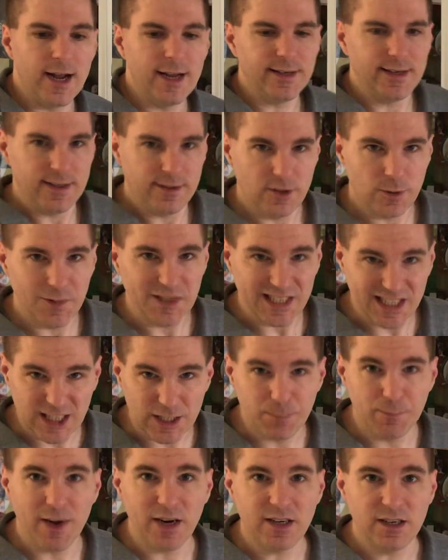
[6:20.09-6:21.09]
and that's to be
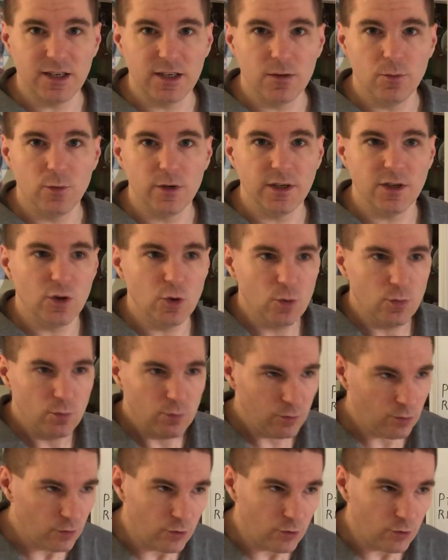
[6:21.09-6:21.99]
expected when you